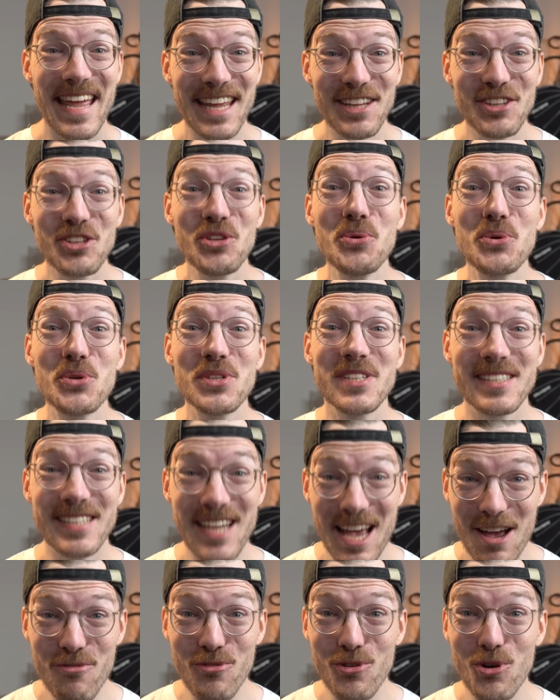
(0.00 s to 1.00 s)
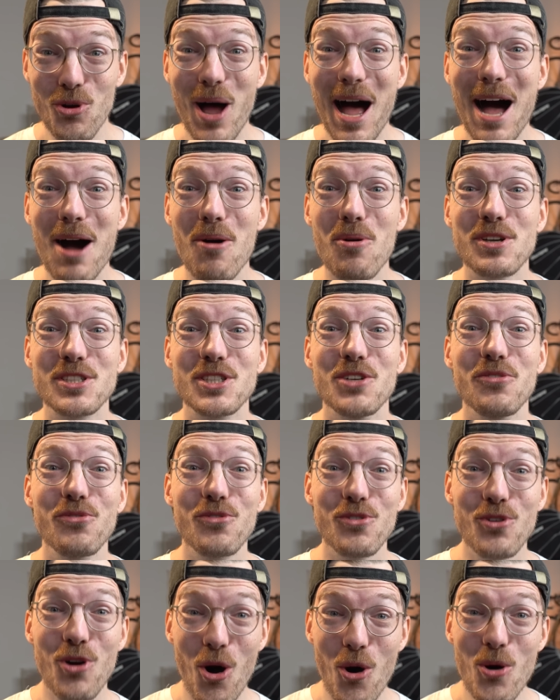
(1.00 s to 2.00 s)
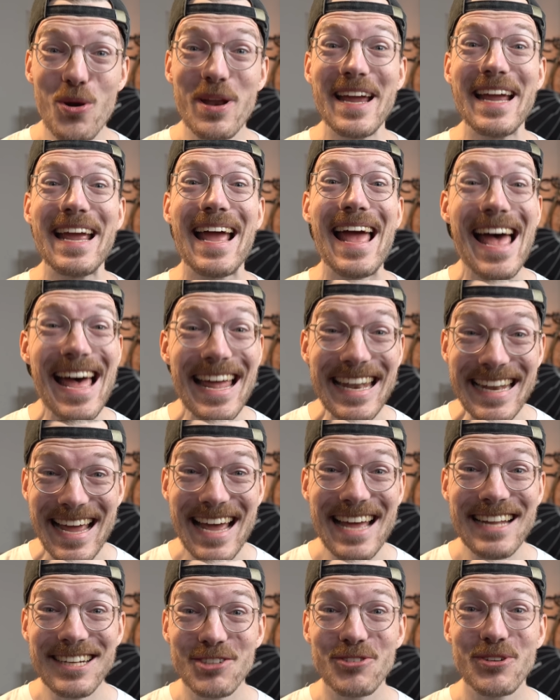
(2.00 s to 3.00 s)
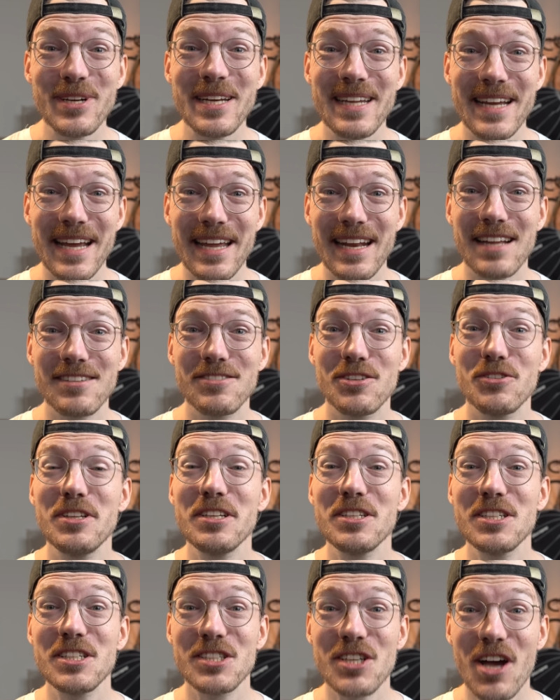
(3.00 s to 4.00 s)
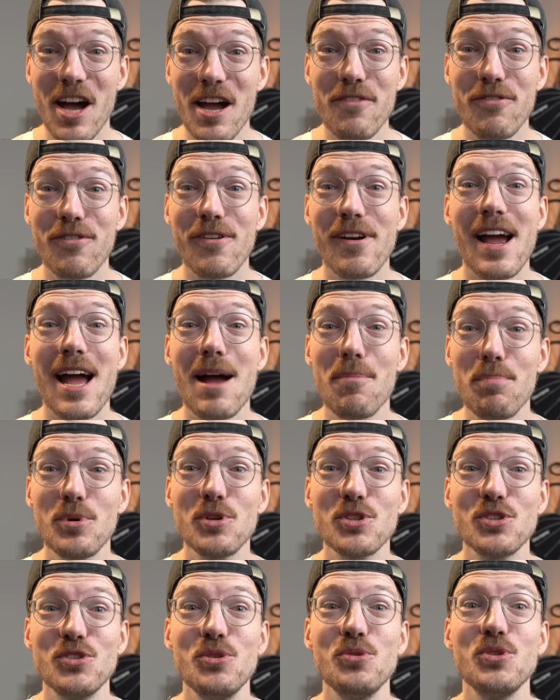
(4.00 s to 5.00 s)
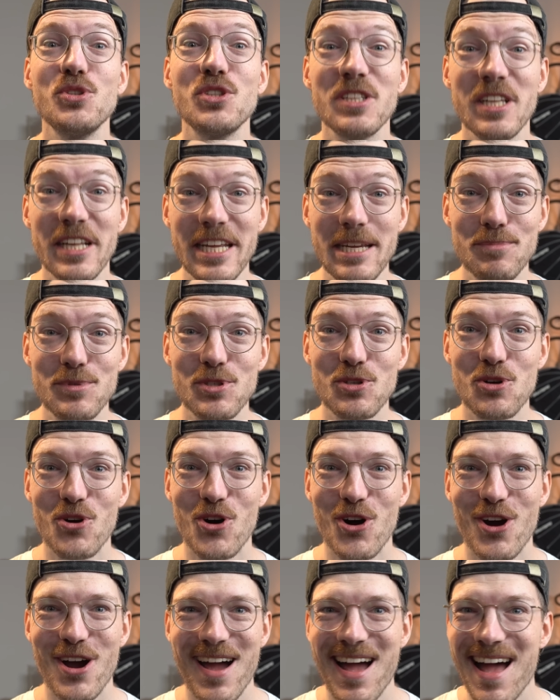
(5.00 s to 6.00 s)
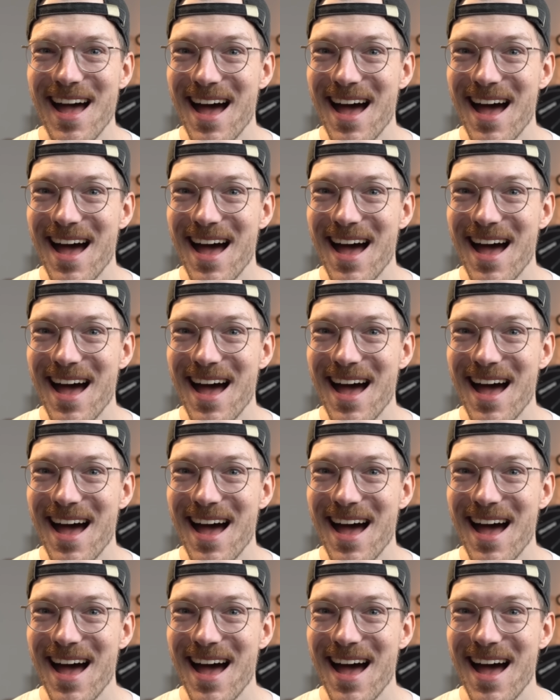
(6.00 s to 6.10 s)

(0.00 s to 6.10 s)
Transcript: It took several hours of coding and entering data to decipher Apple's new sleep score.